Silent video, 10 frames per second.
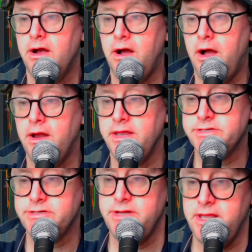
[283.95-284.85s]

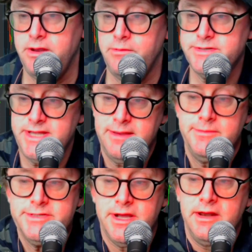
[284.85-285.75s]
Yesterday it was
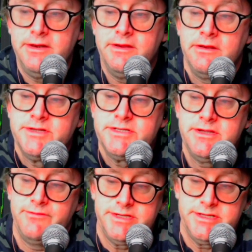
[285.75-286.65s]
Amazon. It's
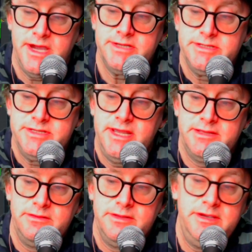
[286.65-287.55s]
different stocks that take
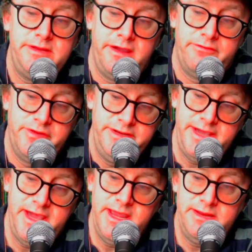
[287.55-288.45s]
the lead every
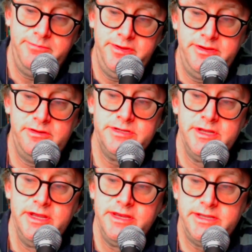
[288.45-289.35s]
day, it appears.
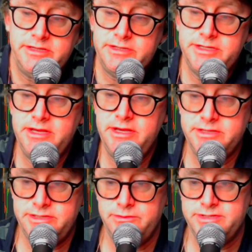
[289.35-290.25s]

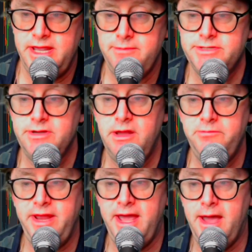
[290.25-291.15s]
Yesterday it was Amazon,
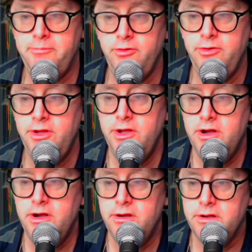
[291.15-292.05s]
but Apple
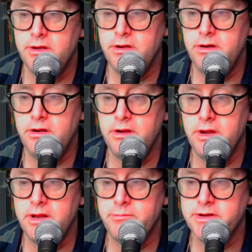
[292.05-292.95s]

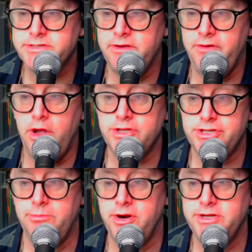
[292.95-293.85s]
and Microsoft
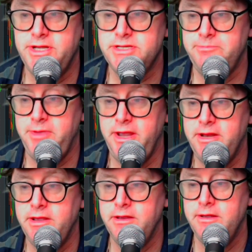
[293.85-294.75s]
also
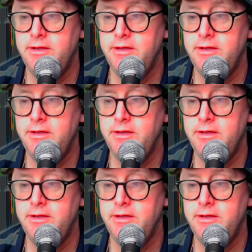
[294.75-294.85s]
participating.